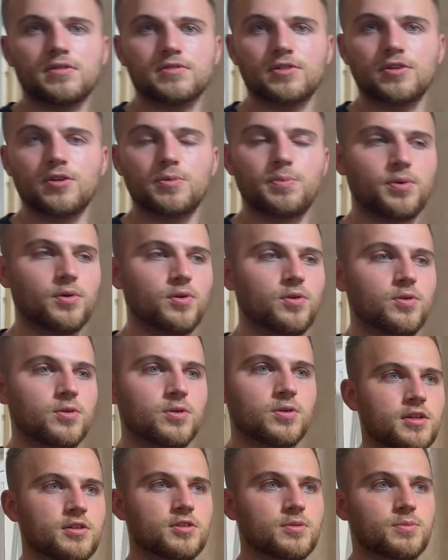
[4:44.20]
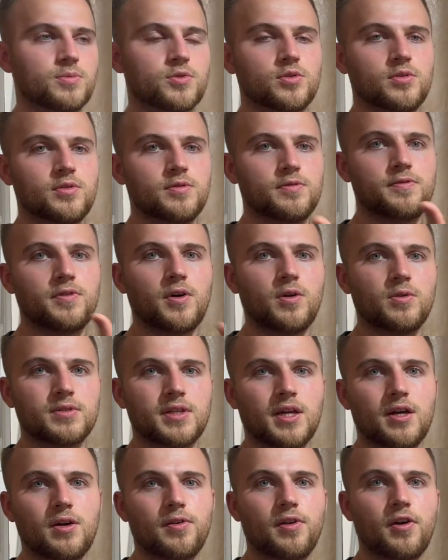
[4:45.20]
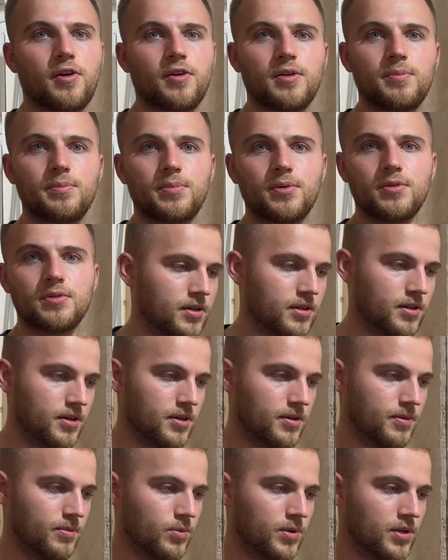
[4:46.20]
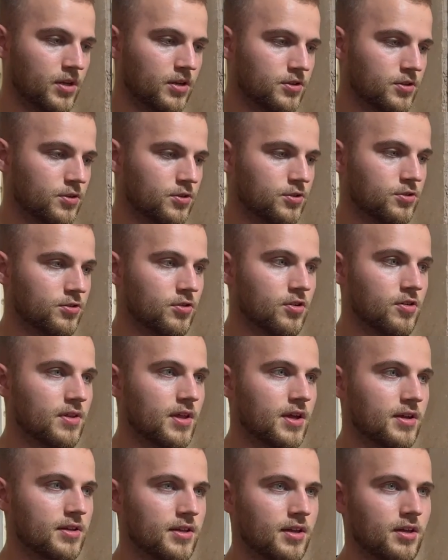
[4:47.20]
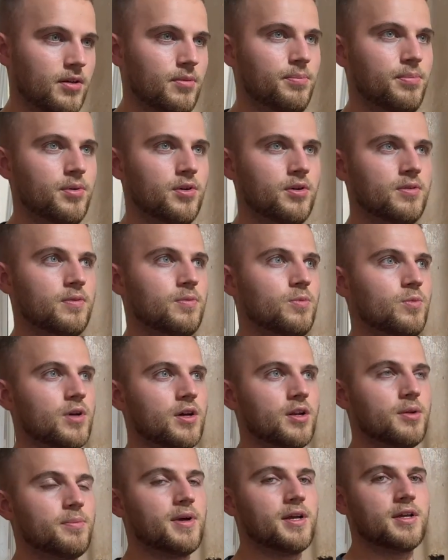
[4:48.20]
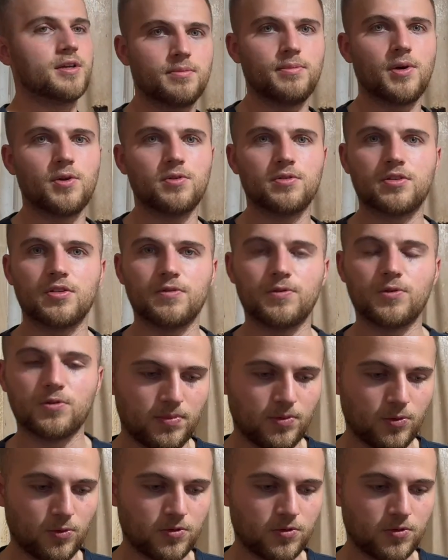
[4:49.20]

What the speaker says: up, or some sort of fold down ironing board. We're not too sure on that yet, but we're going to make most of all the